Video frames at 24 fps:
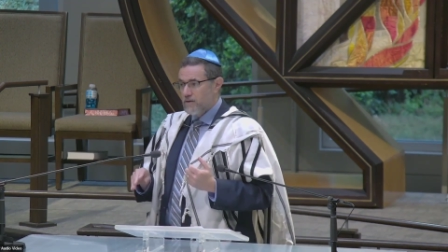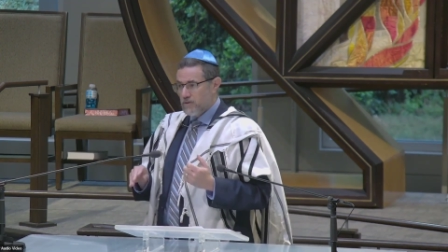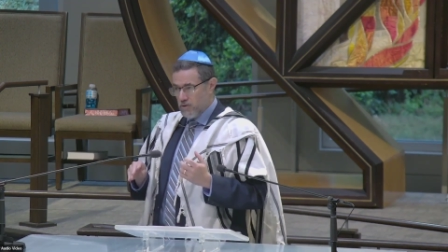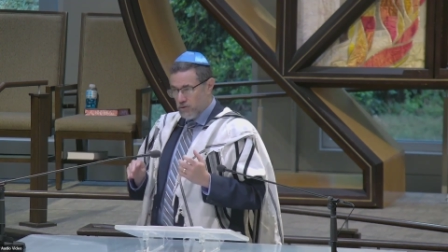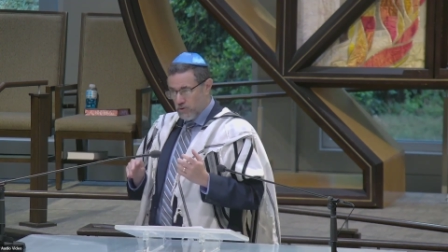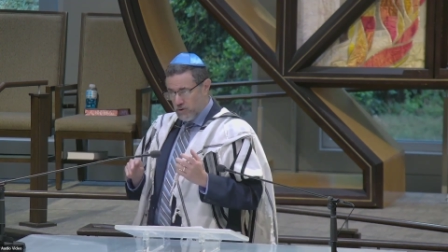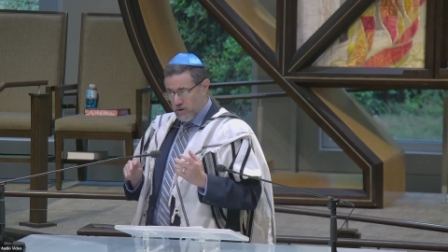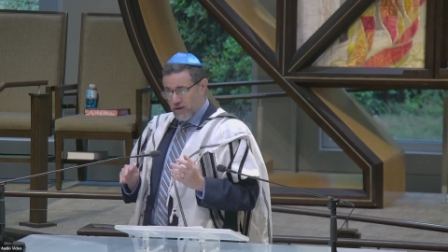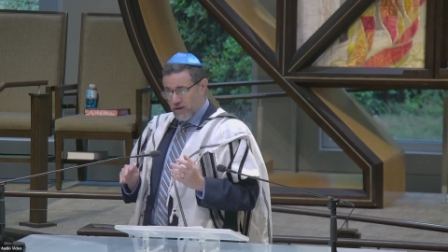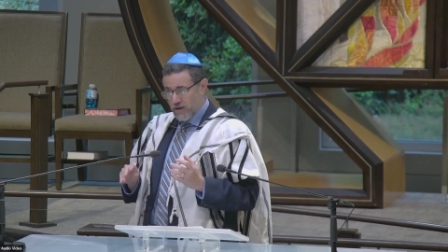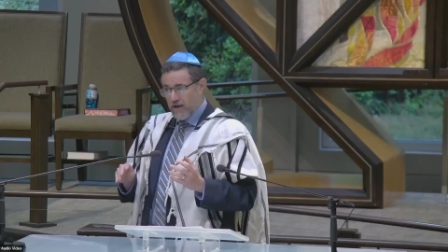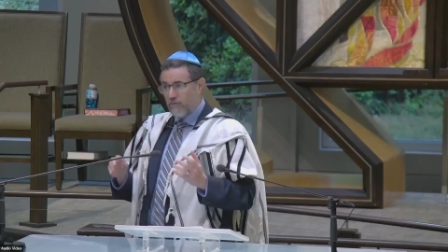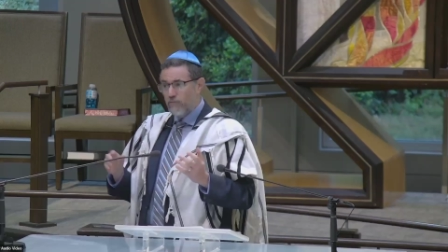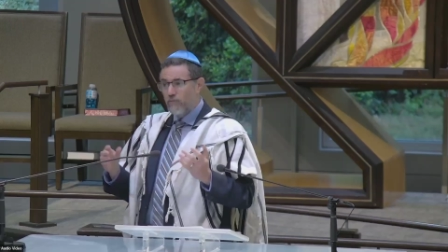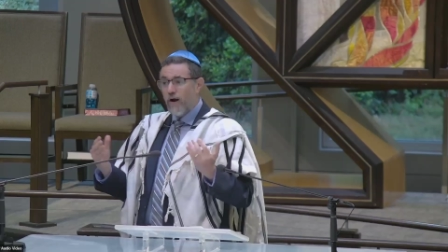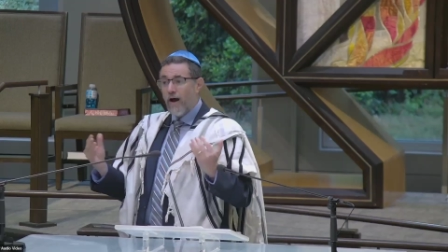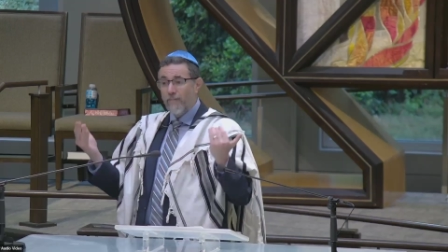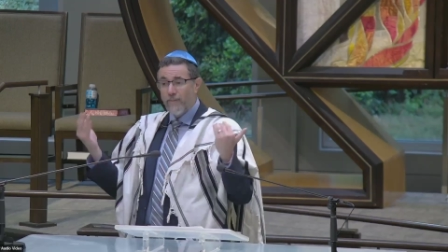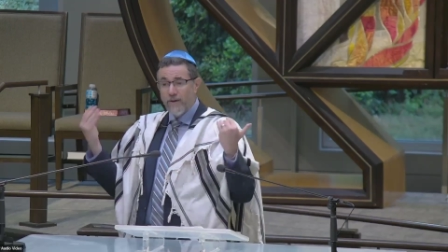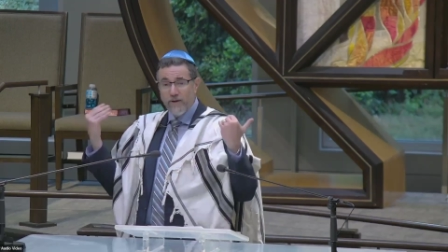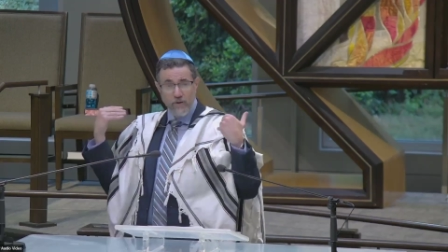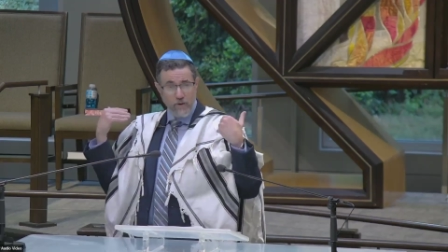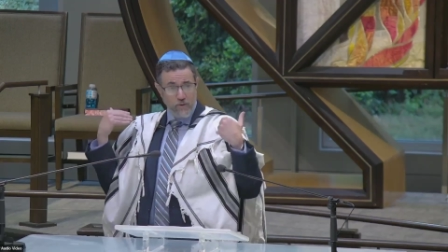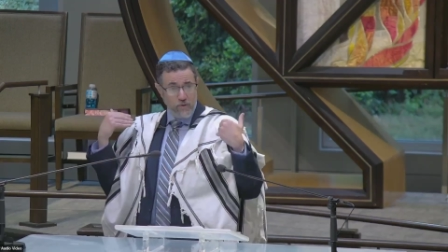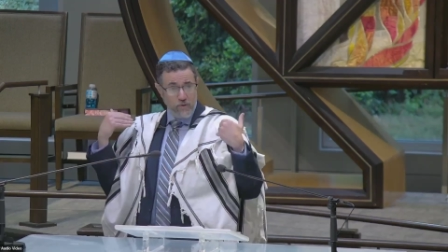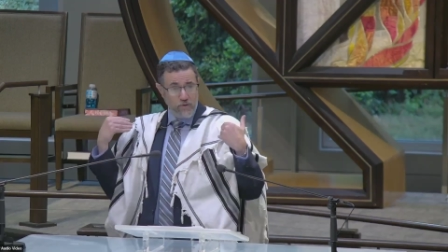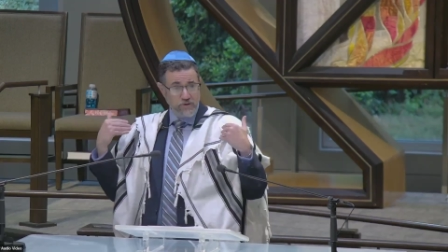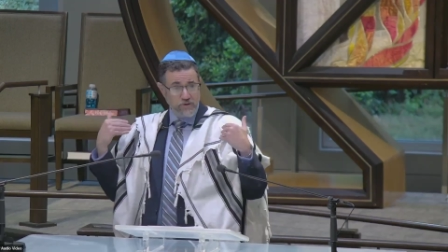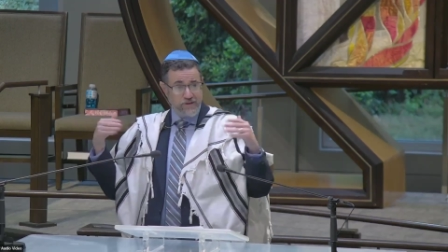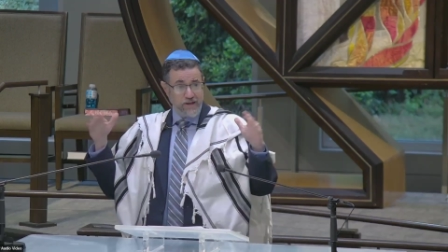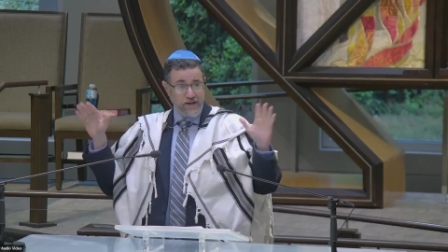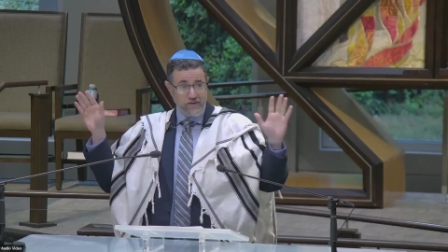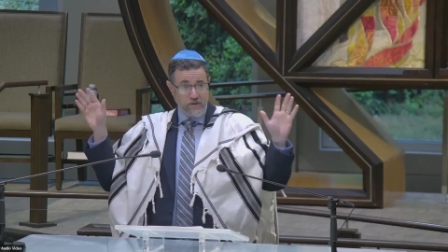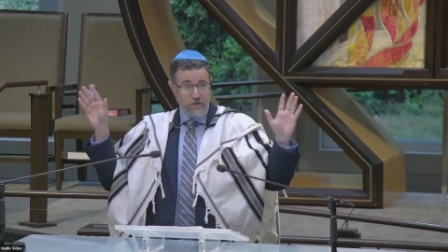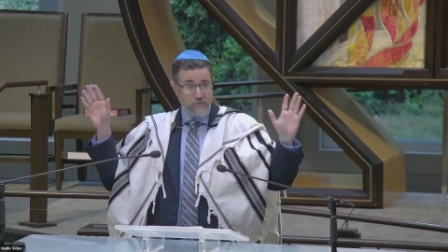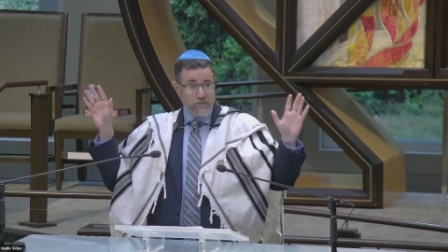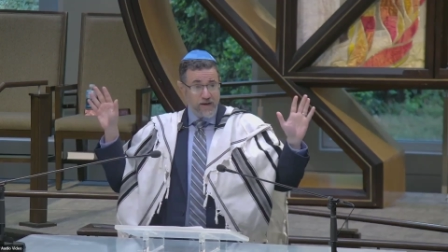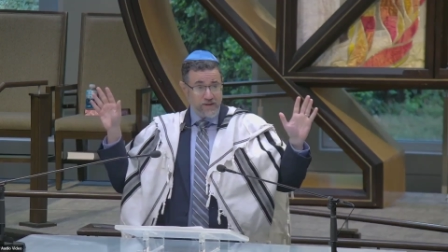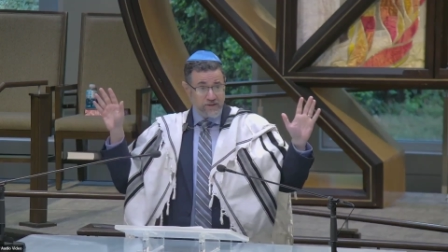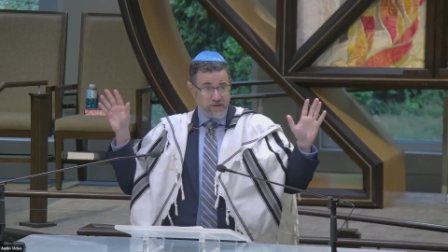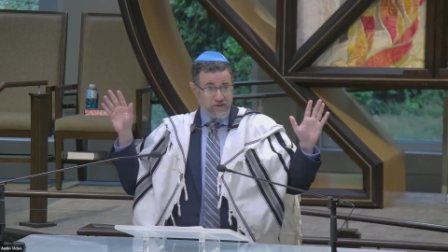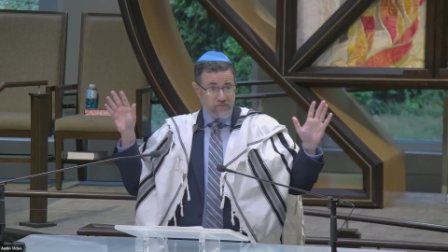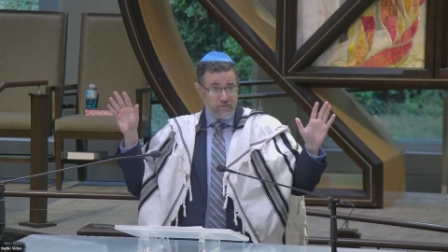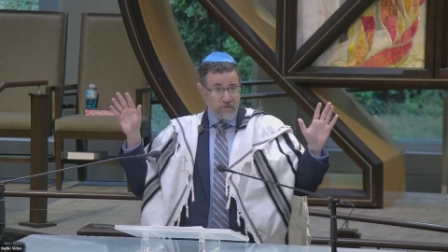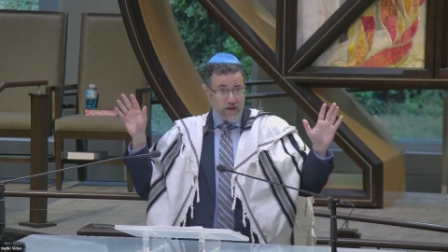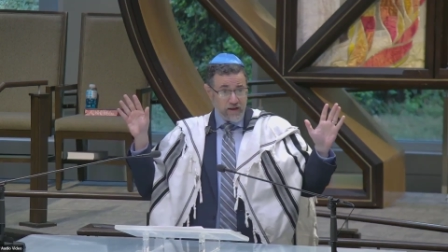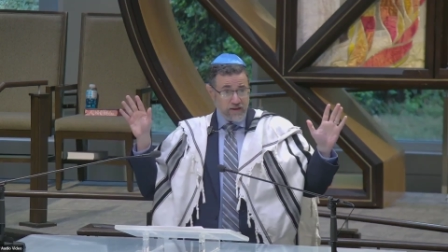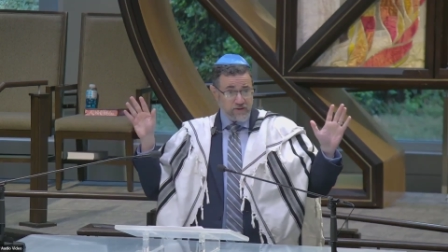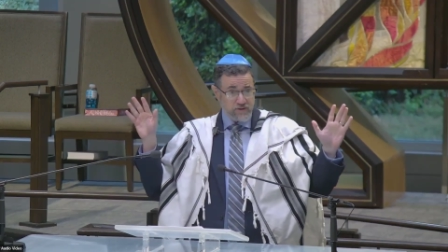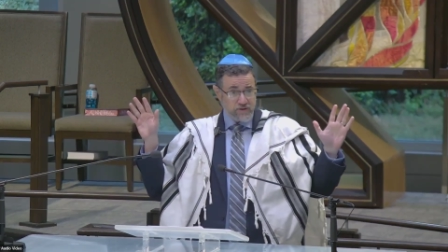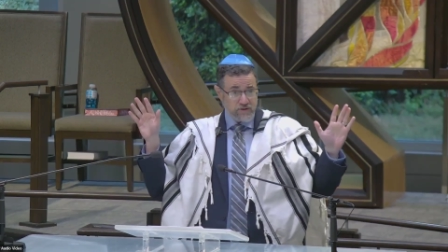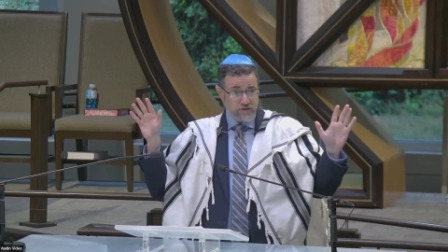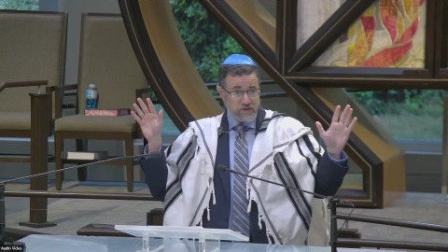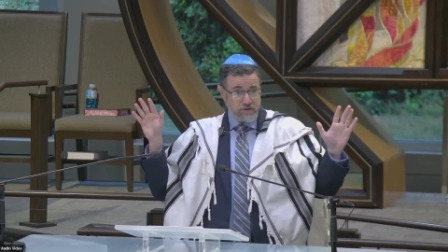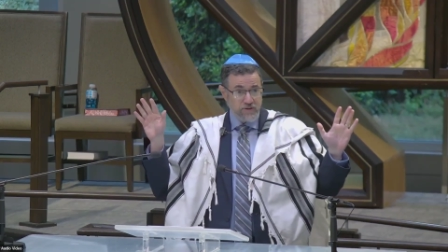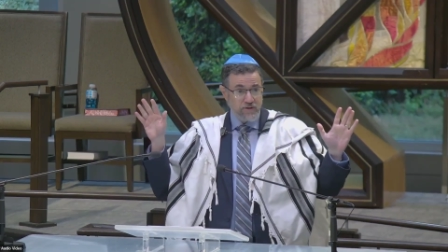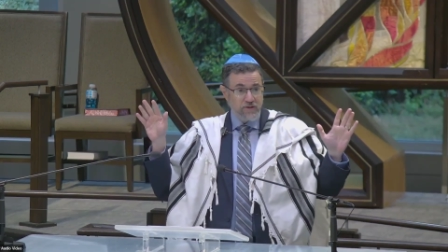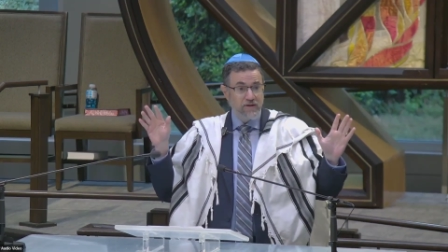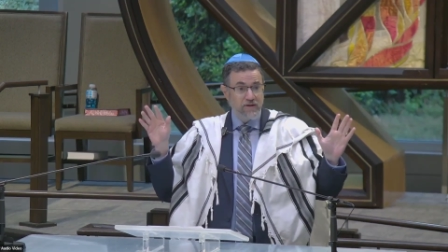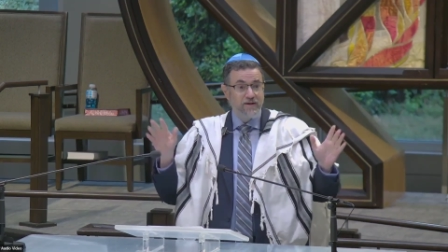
You can eat ramen noodles like the rest of us.